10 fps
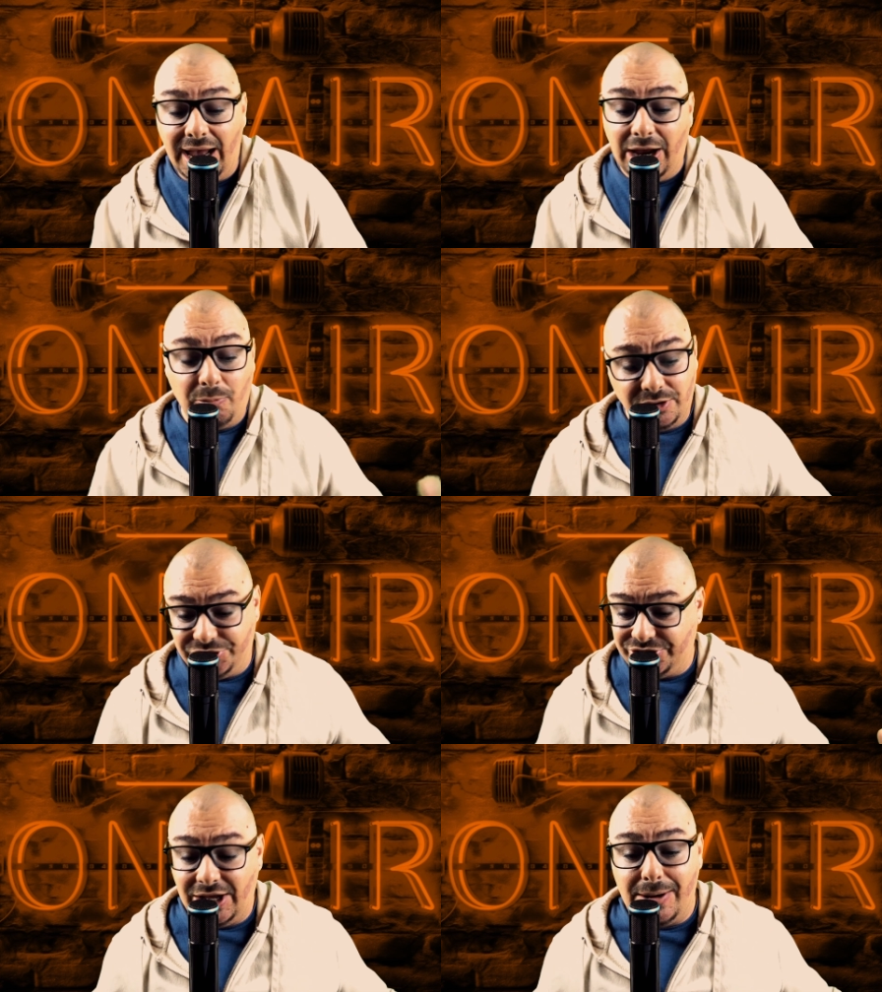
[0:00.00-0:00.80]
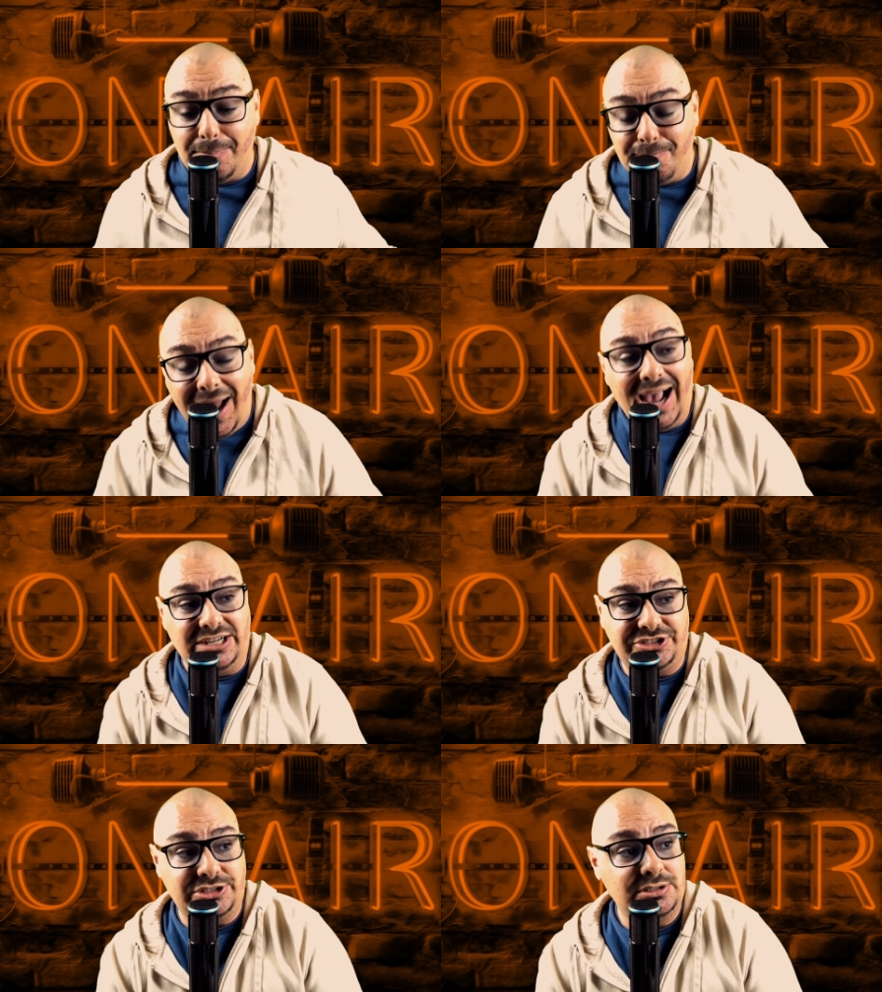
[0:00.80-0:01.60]
and we're just going to
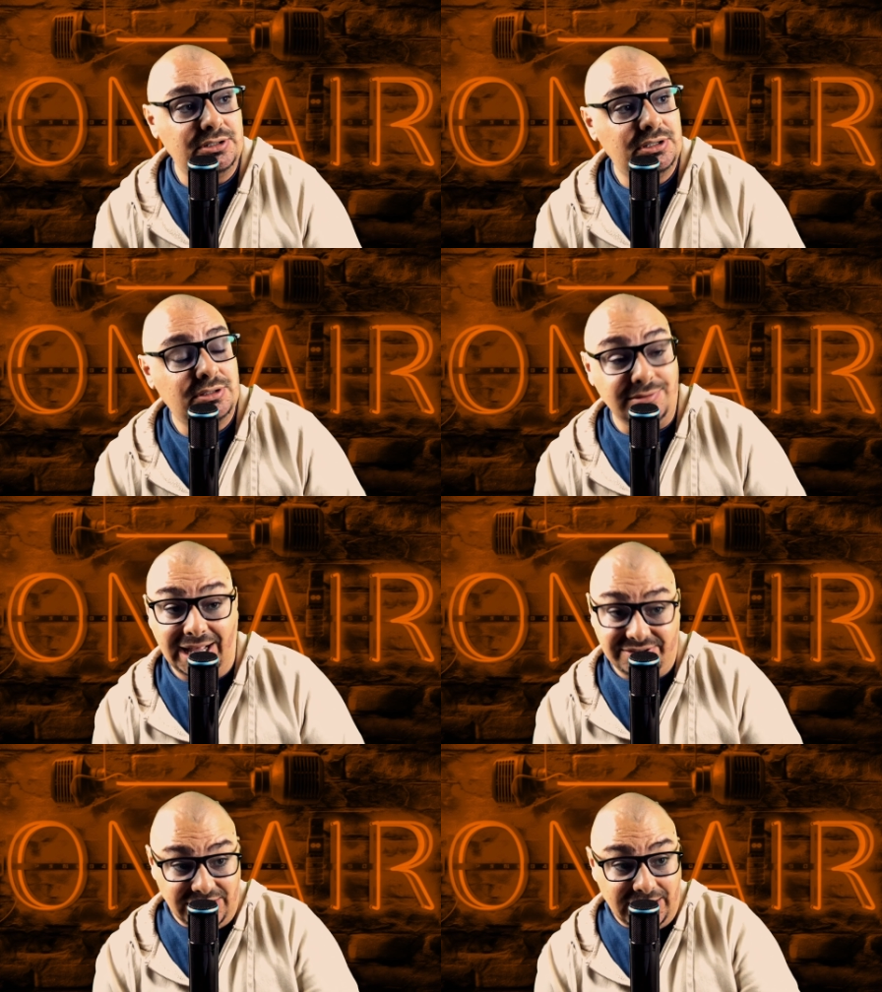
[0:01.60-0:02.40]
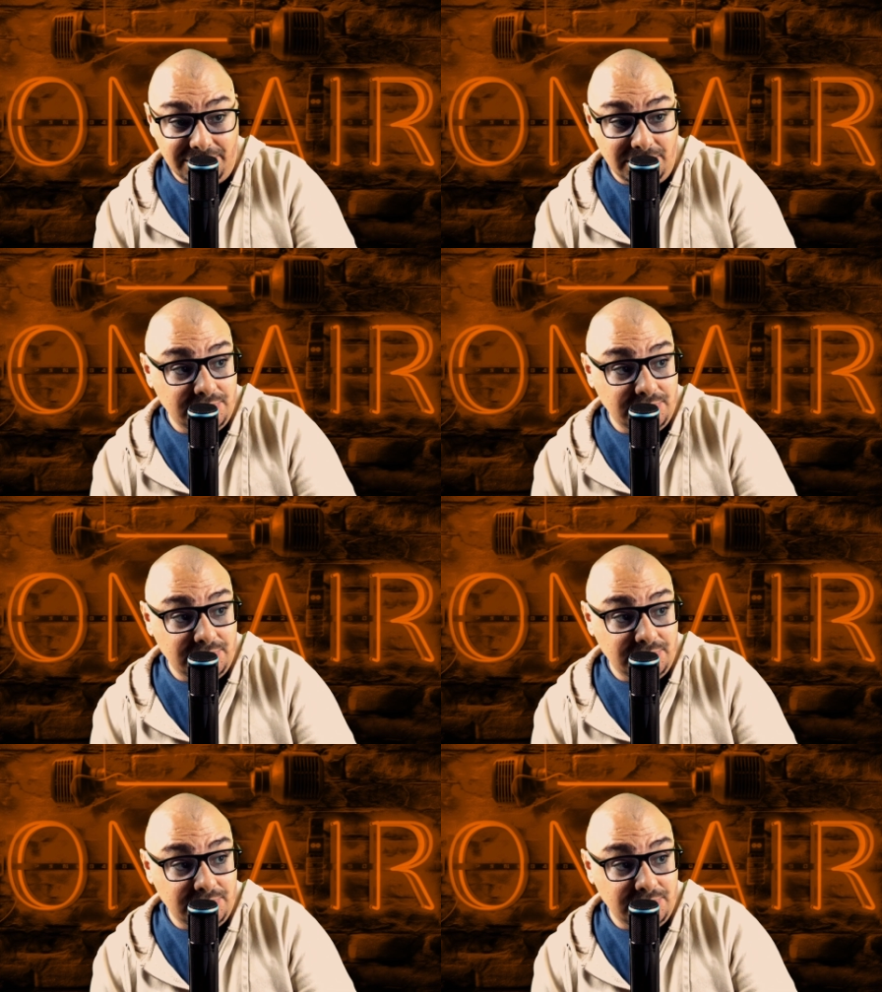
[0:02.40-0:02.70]
mash. That's it.